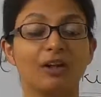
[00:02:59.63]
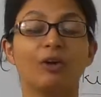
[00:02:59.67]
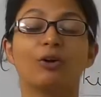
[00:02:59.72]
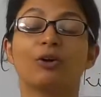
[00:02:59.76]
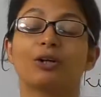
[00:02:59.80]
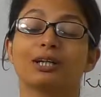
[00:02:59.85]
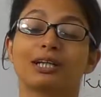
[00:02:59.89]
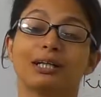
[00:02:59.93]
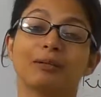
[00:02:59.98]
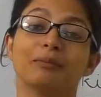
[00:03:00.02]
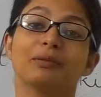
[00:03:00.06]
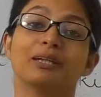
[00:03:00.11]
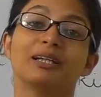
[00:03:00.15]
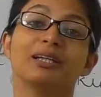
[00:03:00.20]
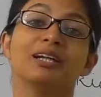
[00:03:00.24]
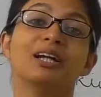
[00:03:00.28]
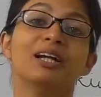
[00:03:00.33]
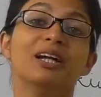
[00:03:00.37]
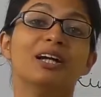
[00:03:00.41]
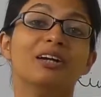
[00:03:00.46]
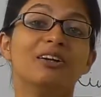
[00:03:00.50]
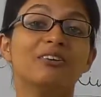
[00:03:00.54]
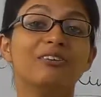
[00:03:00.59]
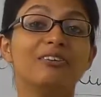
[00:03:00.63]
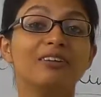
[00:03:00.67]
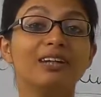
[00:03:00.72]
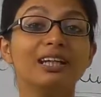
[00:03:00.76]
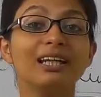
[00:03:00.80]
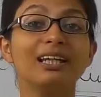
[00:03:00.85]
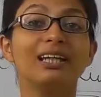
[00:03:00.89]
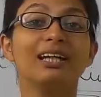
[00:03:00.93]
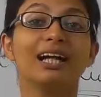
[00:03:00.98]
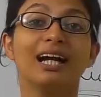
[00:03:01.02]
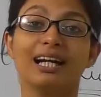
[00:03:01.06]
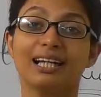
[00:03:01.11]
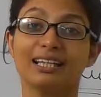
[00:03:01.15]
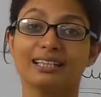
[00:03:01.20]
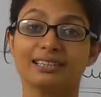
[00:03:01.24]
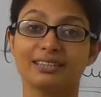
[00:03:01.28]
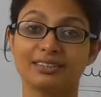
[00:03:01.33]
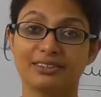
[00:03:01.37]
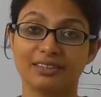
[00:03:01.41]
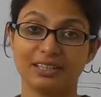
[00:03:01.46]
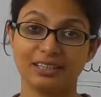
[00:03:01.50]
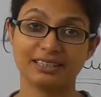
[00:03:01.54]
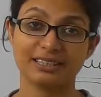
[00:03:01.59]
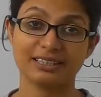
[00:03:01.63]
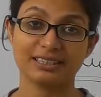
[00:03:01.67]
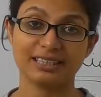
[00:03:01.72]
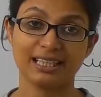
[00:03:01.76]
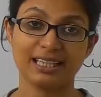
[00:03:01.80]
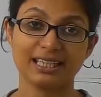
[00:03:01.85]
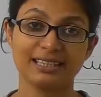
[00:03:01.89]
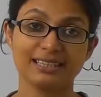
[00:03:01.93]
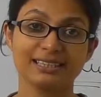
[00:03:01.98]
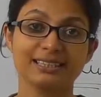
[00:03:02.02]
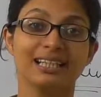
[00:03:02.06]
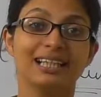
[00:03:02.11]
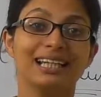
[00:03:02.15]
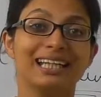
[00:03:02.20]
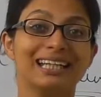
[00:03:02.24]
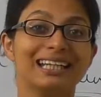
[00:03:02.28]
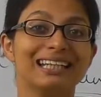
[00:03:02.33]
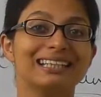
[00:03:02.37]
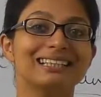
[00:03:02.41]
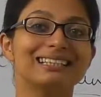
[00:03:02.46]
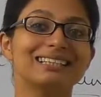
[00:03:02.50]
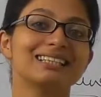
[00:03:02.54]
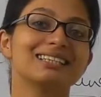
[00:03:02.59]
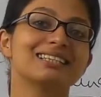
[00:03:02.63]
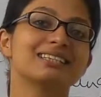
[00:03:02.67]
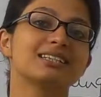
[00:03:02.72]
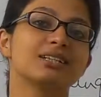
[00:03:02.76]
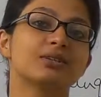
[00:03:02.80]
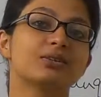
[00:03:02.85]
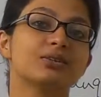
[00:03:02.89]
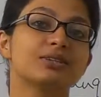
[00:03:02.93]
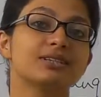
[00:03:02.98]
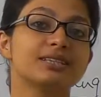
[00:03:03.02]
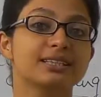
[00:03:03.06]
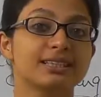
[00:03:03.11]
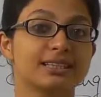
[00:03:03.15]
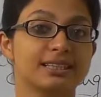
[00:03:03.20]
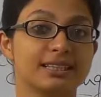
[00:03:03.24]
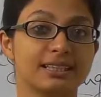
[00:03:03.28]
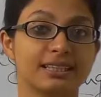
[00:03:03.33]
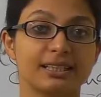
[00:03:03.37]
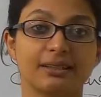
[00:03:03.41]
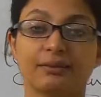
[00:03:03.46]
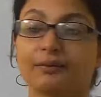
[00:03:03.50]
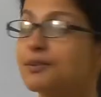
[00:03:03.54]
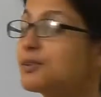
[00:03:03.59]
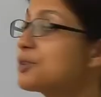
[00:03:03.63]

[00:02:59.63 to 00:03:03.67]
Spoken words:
or can be reiterated as it is a good city.